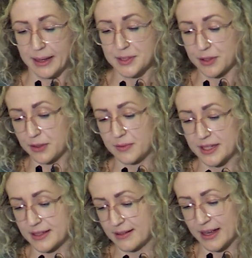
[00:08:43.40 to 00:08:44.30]
So if
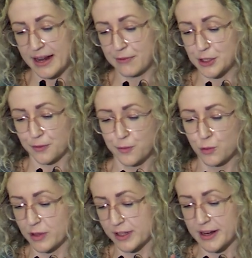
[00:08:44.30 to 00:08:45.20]
there's an average of
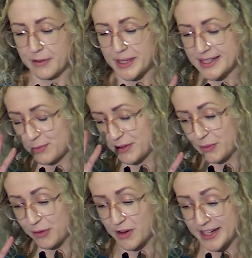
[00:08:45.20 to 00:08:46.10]
4, it kind of means
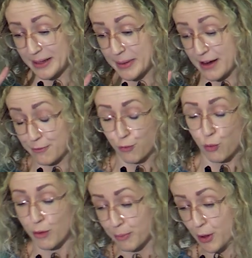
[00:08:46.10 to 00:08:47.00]
we're finding about
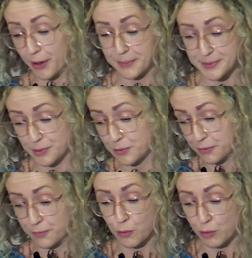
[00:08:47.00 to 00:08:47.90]
4 polyps or
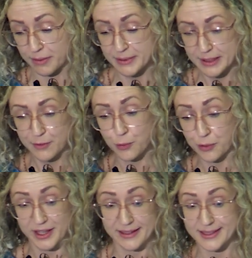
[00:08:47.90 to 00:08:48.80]
four
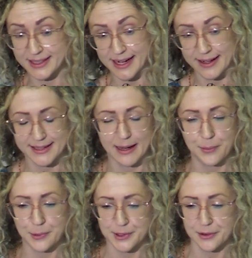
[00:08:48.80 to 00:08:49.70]
things to take
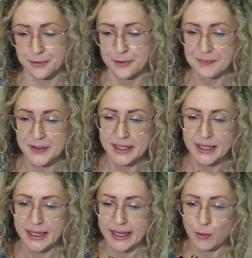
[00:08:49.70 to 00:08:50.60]
samples of.
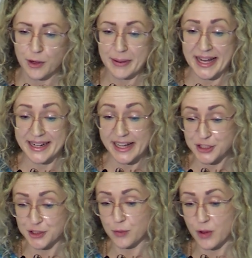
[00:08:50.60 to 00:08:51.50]
What about
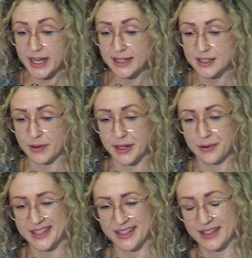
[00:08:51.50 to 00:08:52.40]
nationwide? So I
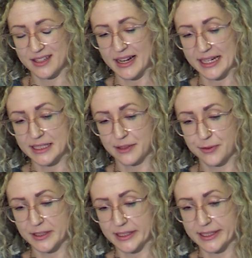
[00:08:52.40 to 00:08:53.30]
know it's a slightly
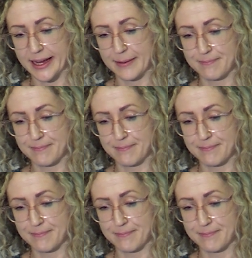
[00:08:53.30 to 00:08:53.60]
different